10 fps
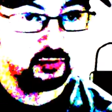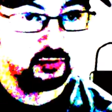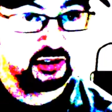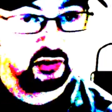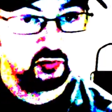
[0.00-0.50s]

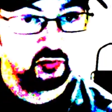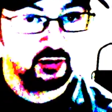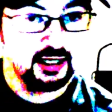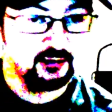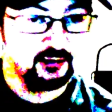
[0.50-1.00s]
which is
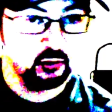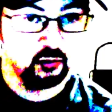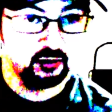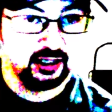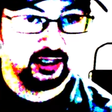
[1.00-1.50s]
right after
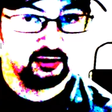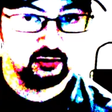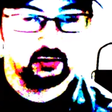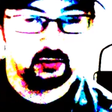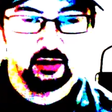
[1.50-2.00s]
Orlando.